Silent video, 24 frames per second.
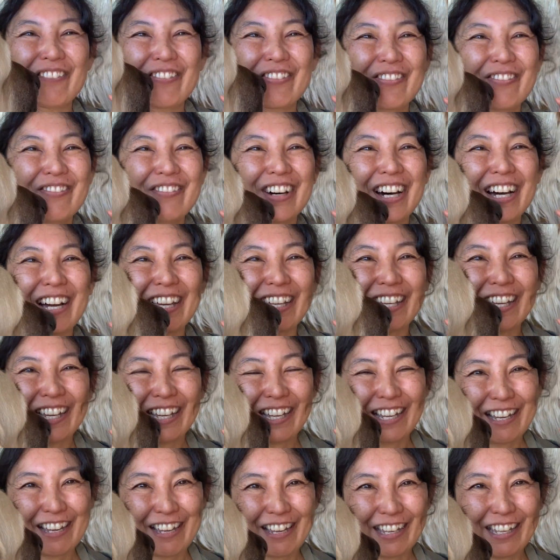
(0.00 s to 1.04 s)
But
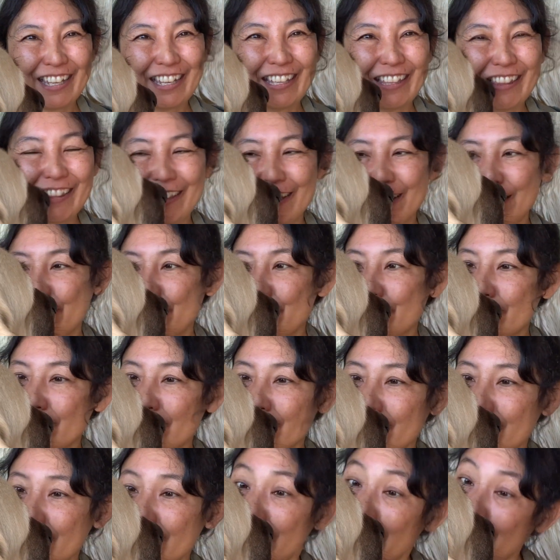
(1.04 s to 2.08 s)
in the,
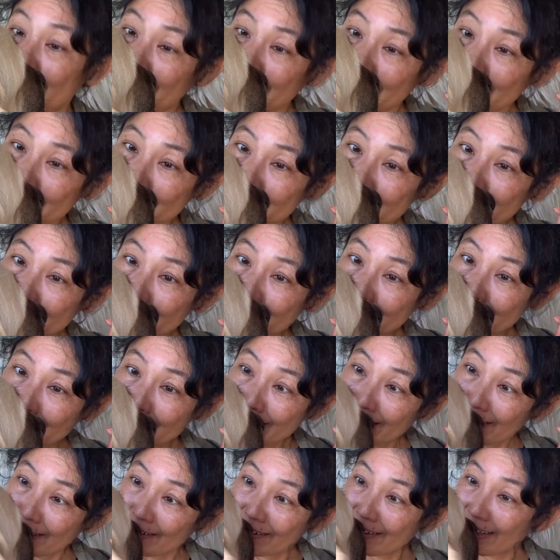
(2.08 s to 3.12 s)
yes,
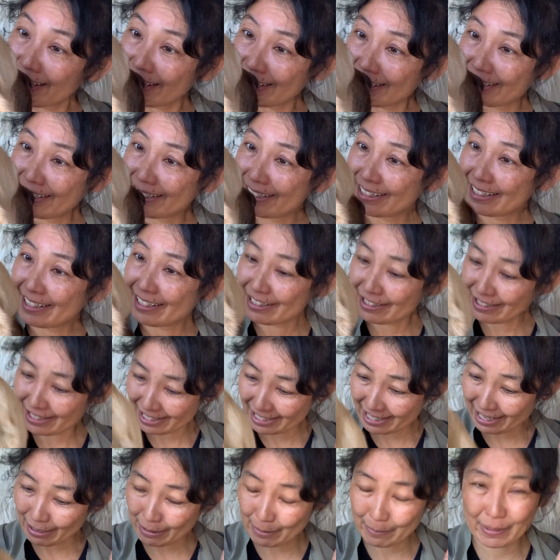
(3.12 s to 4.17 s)
you trying
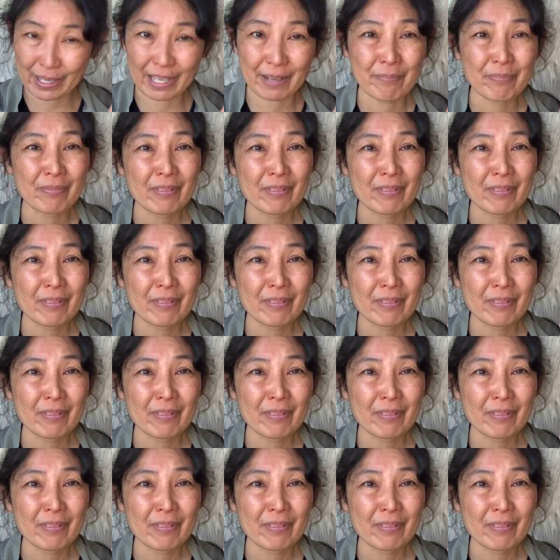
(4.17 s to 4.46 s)
to help me?